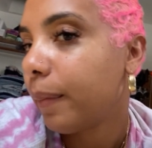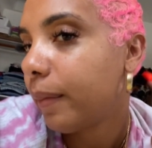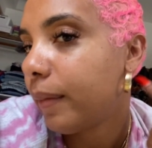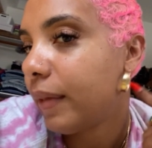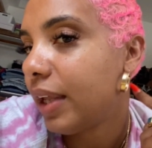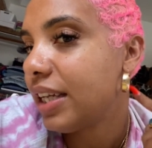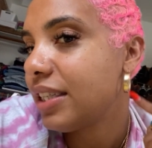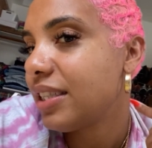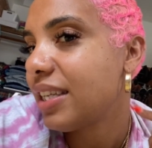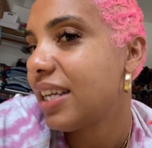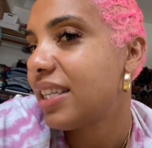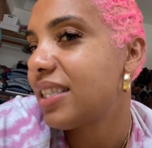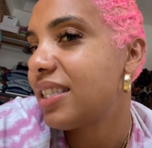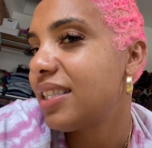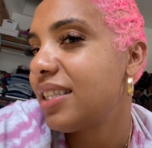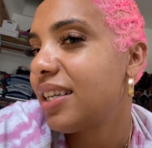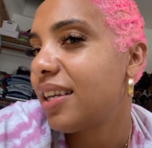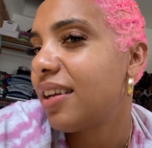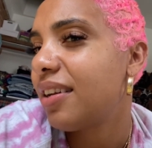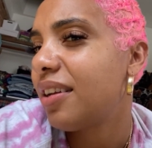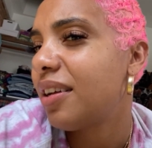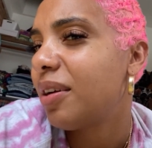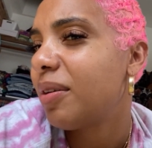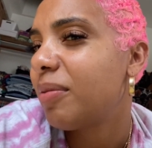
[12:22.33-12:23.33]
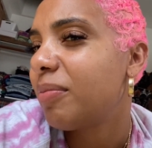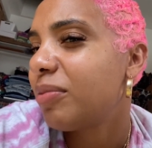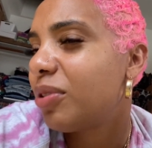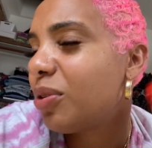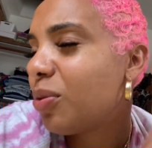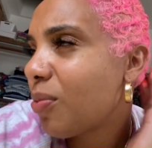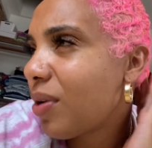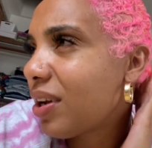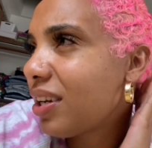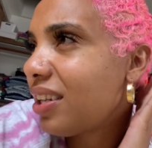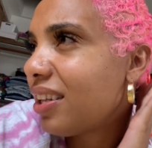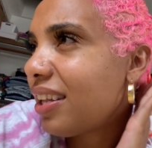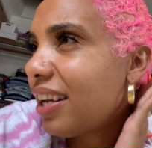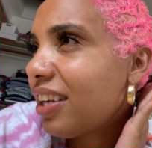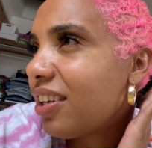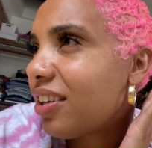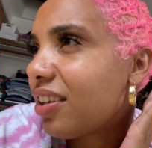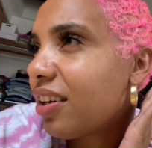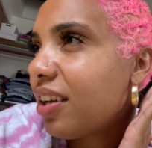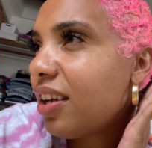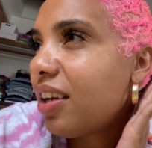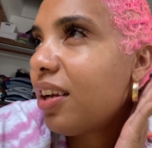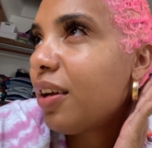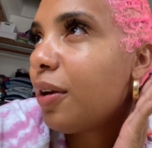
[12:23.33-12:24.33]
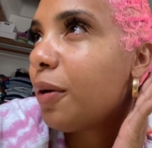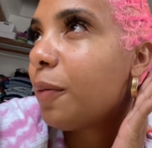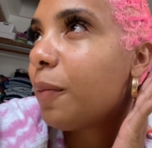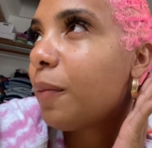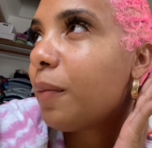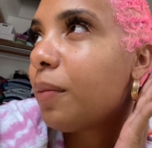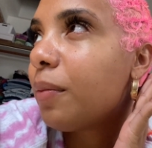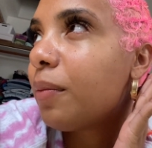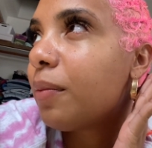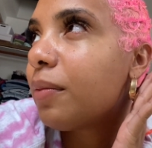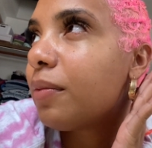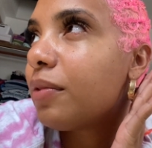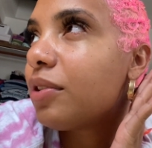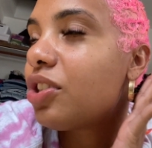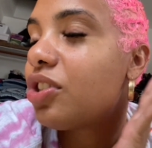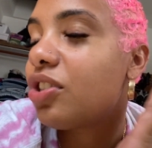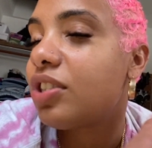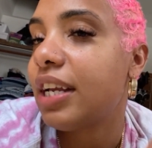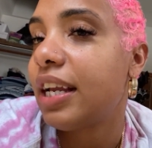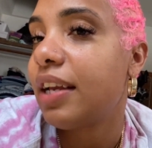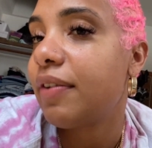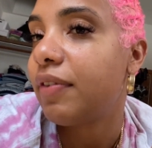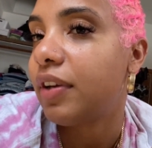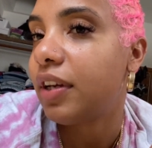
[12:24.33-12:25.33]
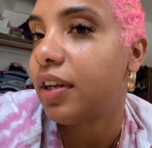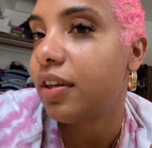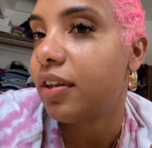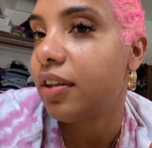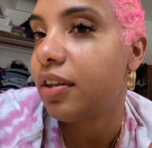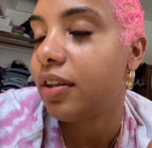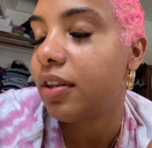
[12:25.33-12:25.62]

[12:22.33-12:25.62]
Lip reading: it's like sticking up, you want to like shave it.